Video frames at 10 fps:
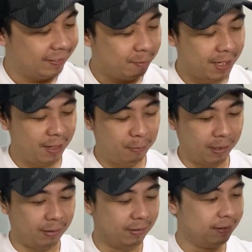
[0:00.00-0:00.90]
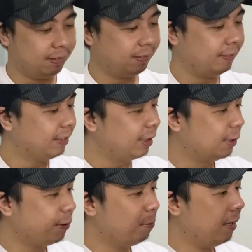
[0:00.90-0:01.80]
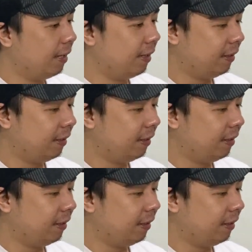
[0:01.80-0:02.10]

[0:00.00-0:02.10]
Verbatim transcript: Magkano ba to? Siguro mga...